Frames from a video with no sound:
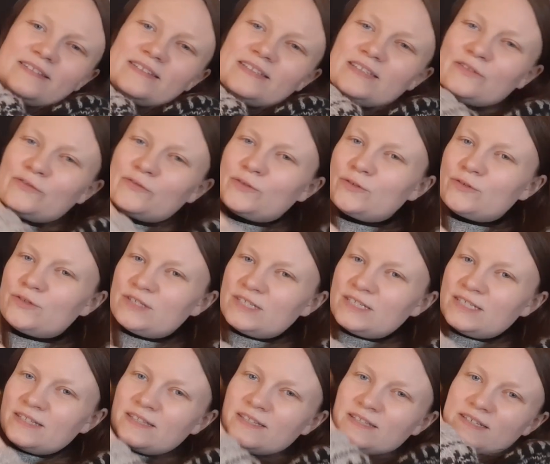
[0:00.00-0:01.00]
if you
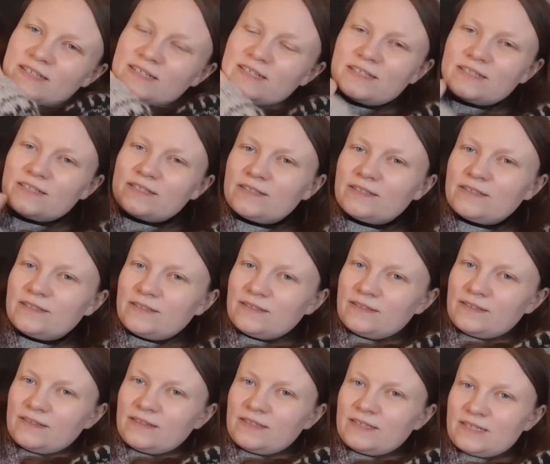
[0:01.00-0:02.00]
see this
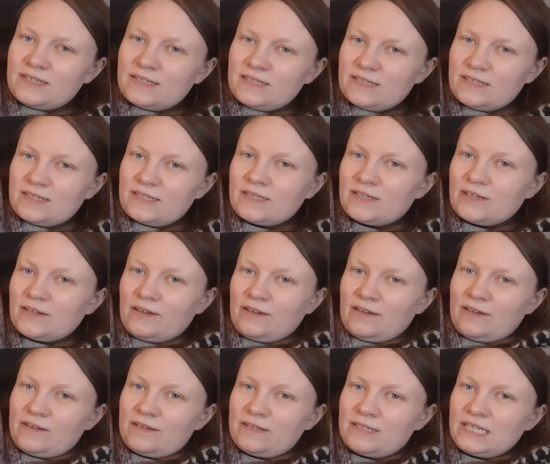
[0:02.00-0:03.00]
is
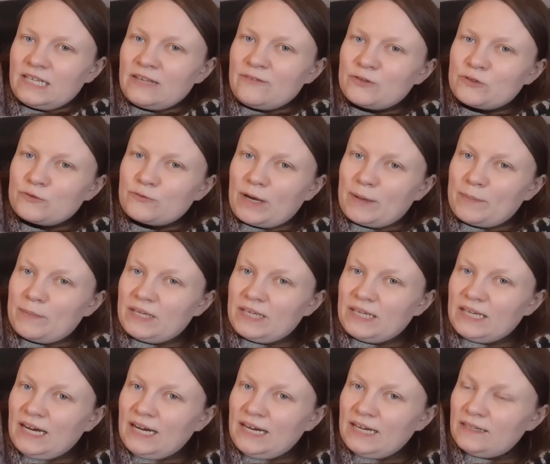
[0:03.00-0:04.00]
a self-striping
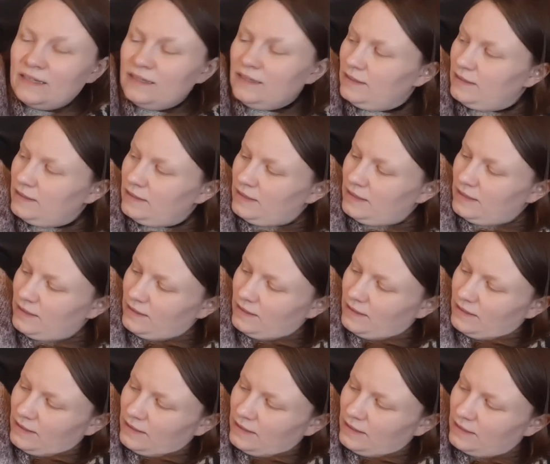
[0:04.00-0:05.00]
yarn,
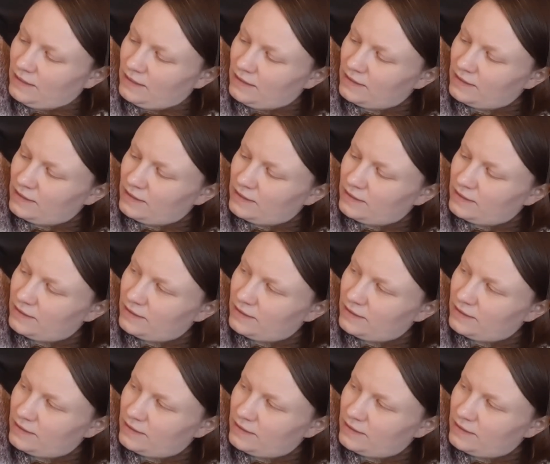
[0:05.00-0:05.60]
and